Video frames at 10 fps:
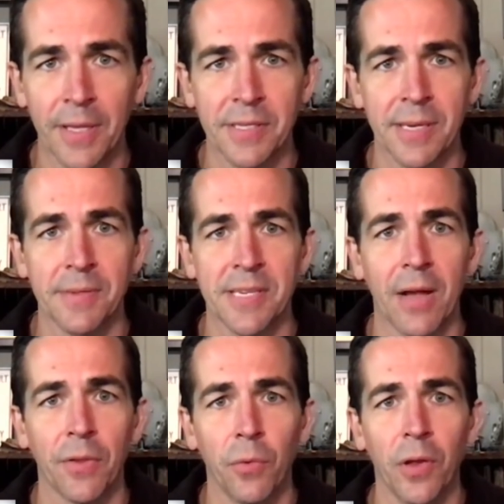of these teams
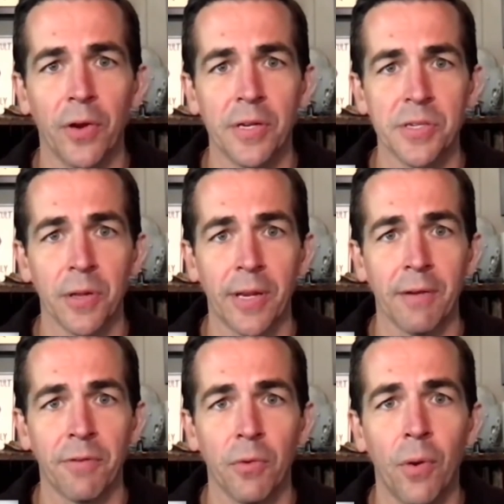out in the wilderness
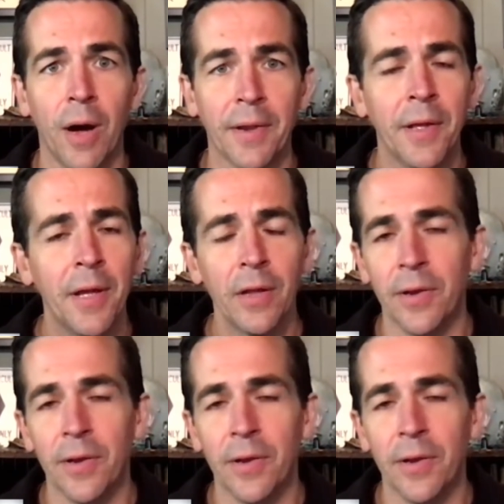looking for one.